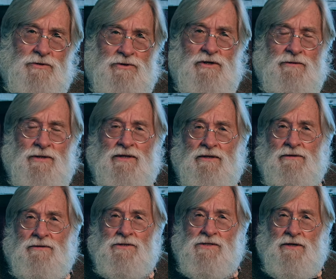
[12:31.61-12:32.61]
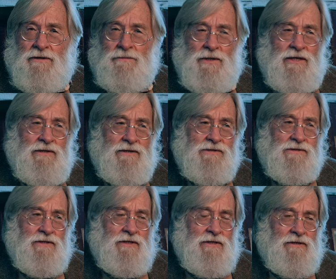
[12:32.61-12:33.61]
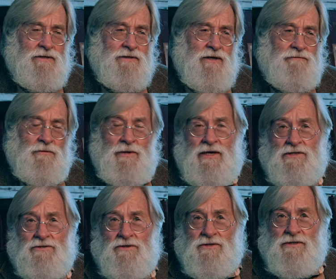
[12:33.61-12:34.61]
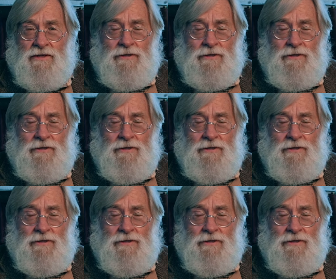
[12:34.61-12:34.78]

We're talking about studying paintings of the masters.